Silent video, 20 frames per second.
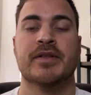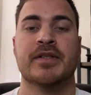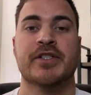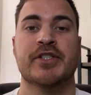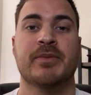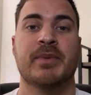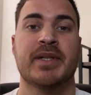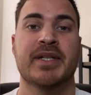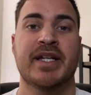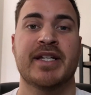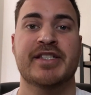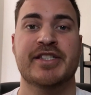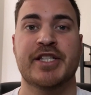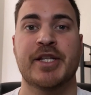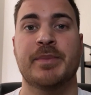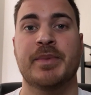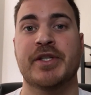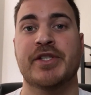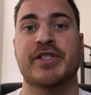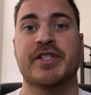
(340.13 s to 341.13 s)
So my next
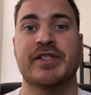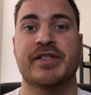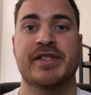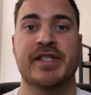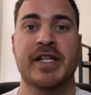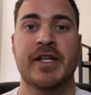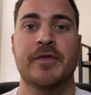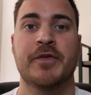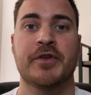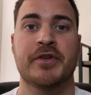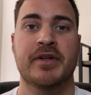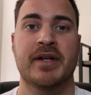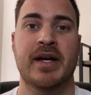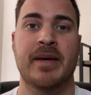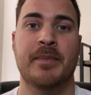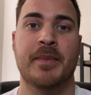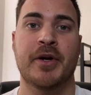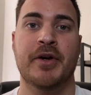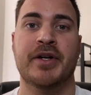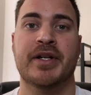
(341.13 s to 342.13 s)
tip is to save your
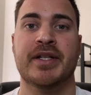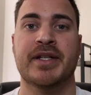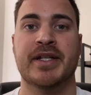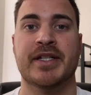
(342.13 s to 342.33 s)
American